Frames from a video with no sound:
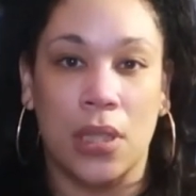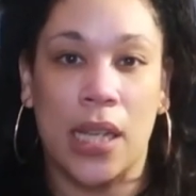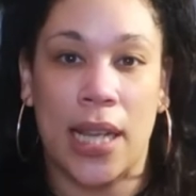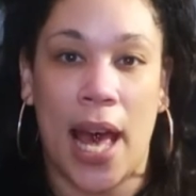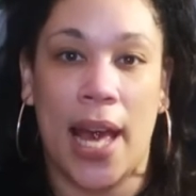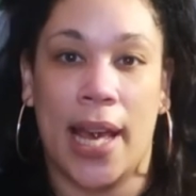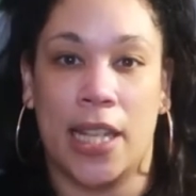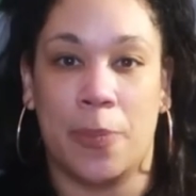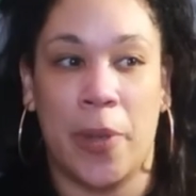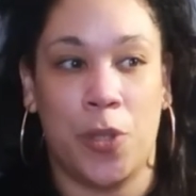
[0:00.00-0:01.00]
And God got
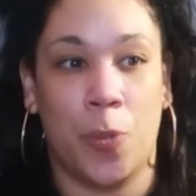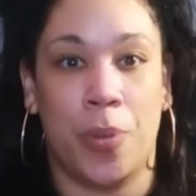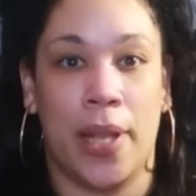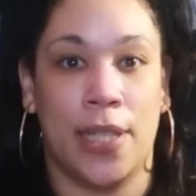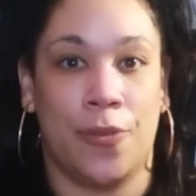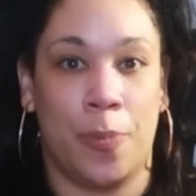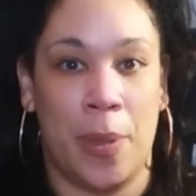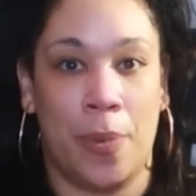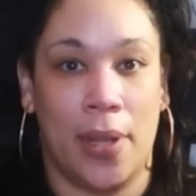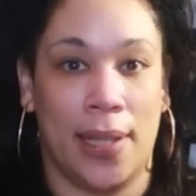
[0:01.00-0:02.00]
a special place for
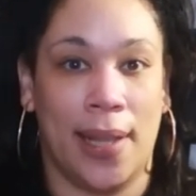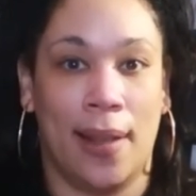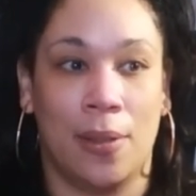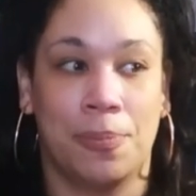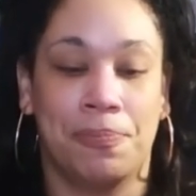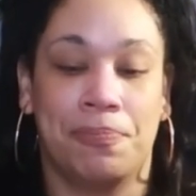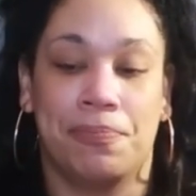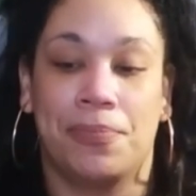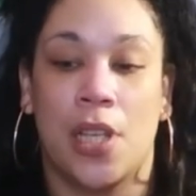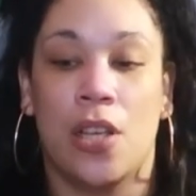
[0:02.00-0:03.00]
people like that.
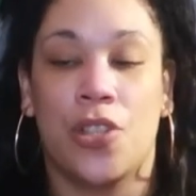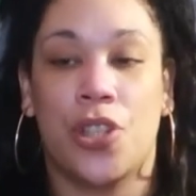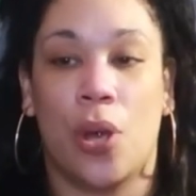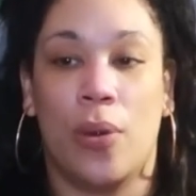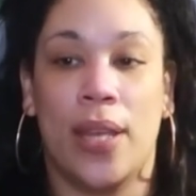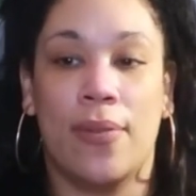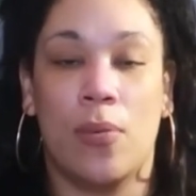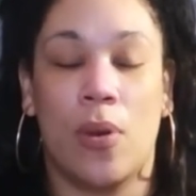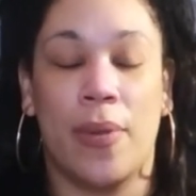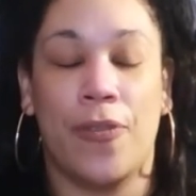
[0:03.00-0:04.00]
So even
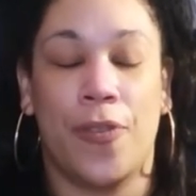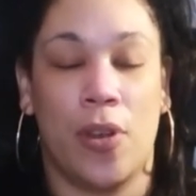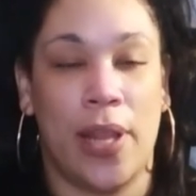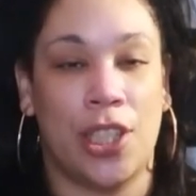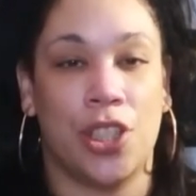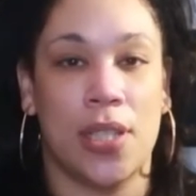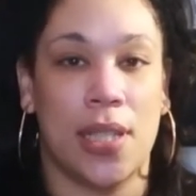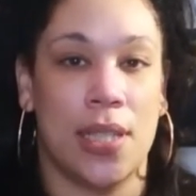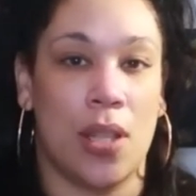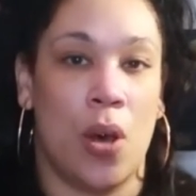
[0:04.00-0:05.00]
when we feel like
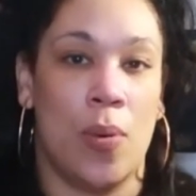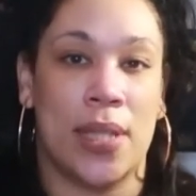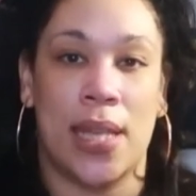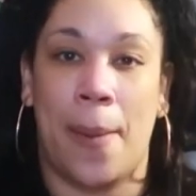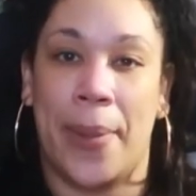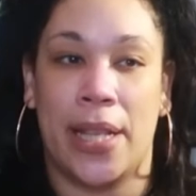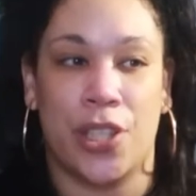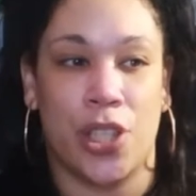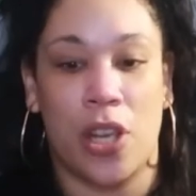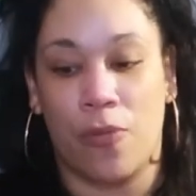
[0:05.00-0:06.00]
justice, oh, is not being
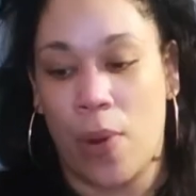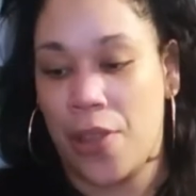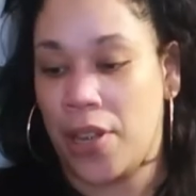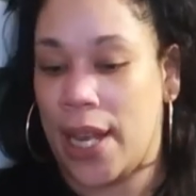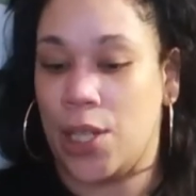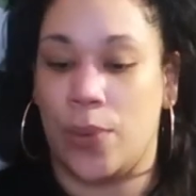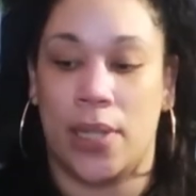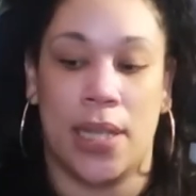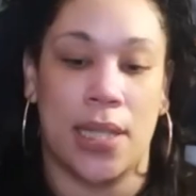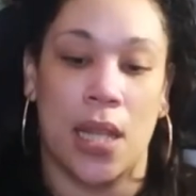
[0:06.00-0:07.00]
served, why they're not doing
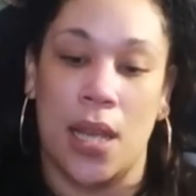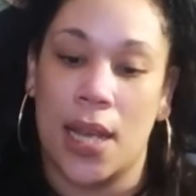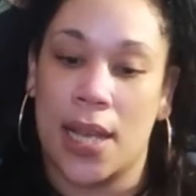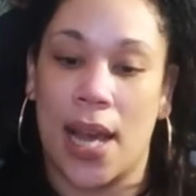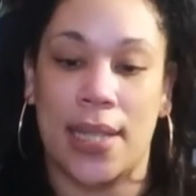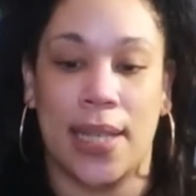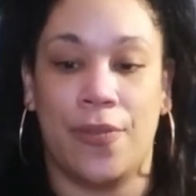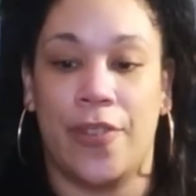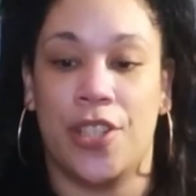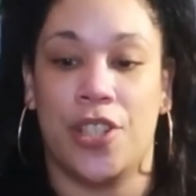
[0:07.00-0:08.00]
this, God said
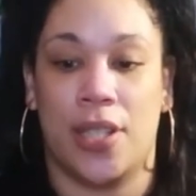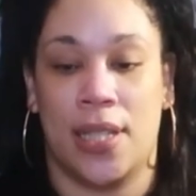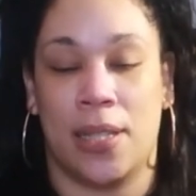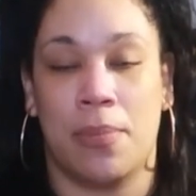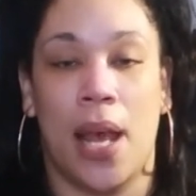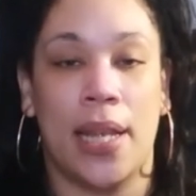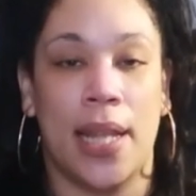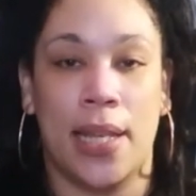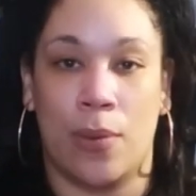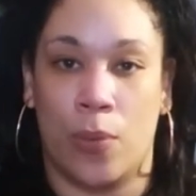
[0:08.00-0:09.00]
vengeance is mine
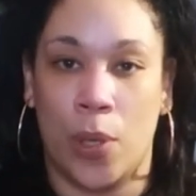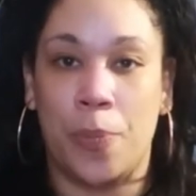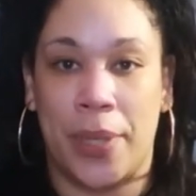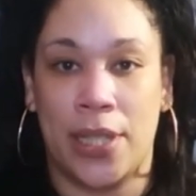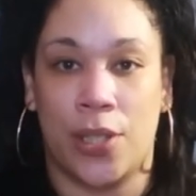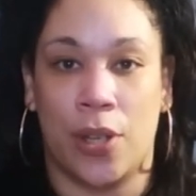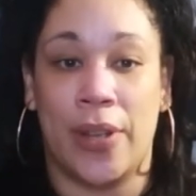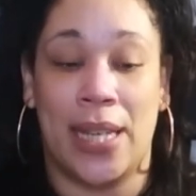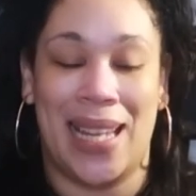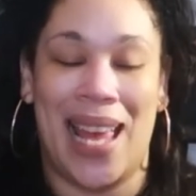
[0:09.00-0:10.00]
and it will be served
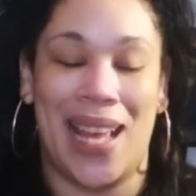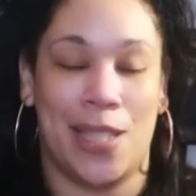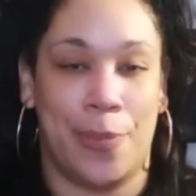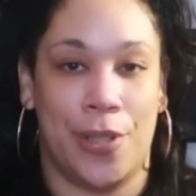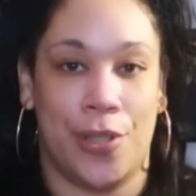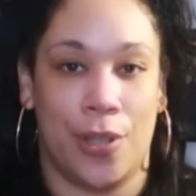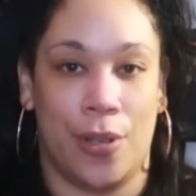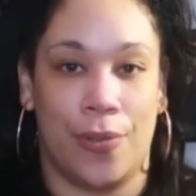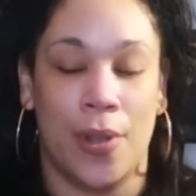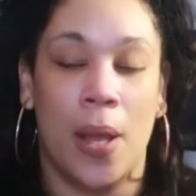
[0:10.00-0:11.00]
and it has been served.